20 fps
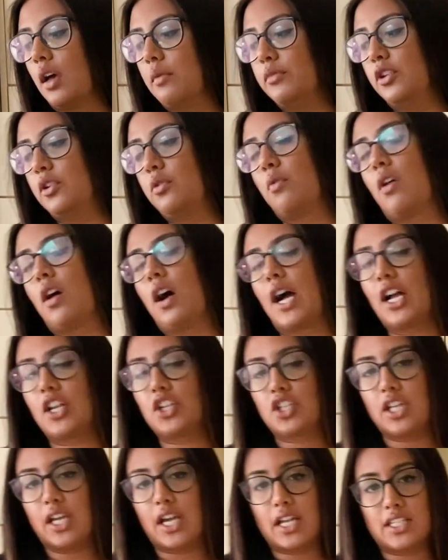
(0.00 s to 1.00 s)
You are
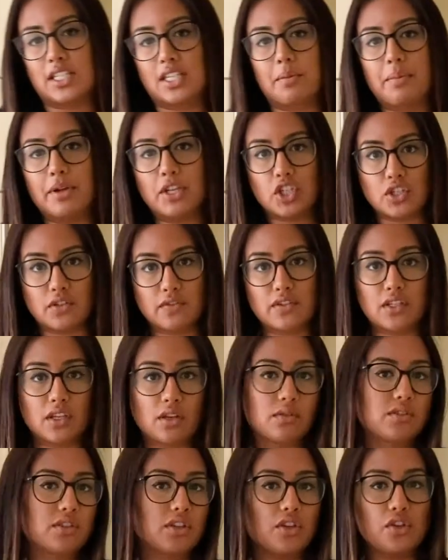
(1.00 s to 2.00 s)
actually adding a pinch of
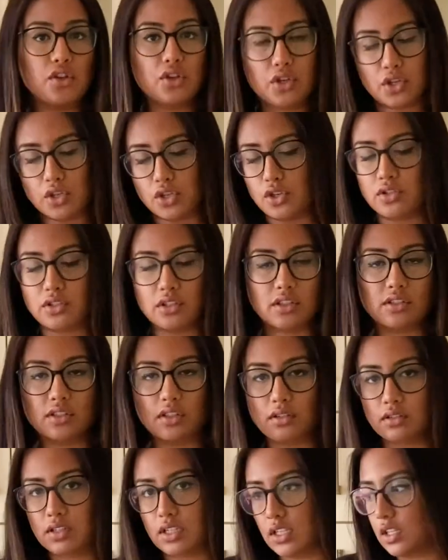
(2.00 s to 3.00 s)
salt, so you can use
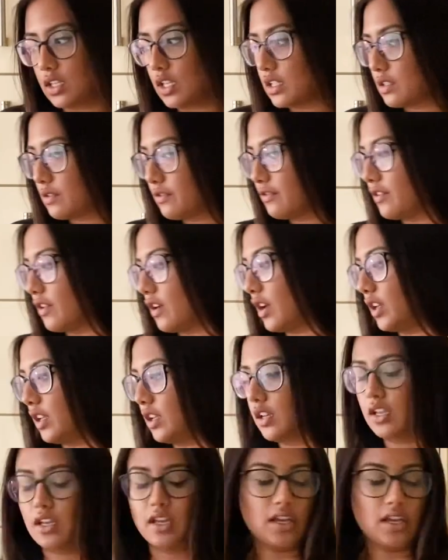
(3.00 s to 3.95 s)
unsalted, that's fine.